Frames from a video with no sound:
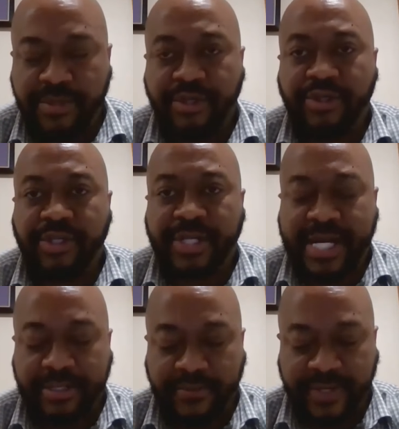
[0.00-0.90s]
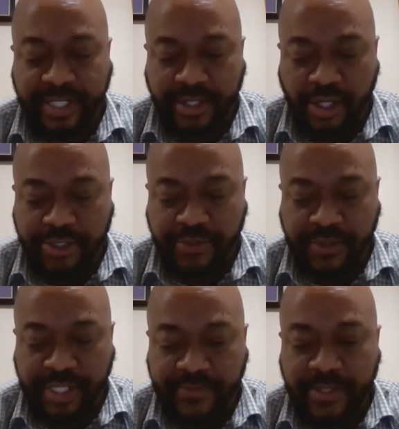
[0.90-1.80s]
You shall not commit
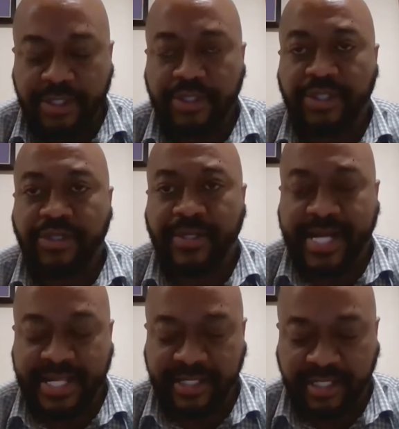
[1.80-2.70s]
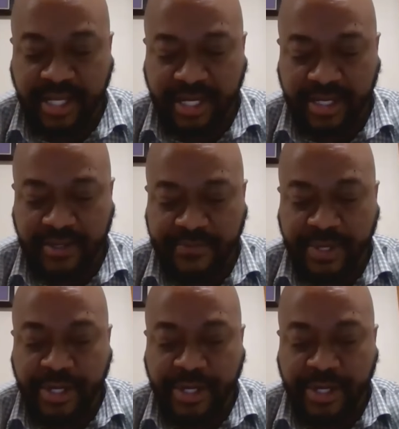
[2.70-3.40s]
adultery. You shall not steal.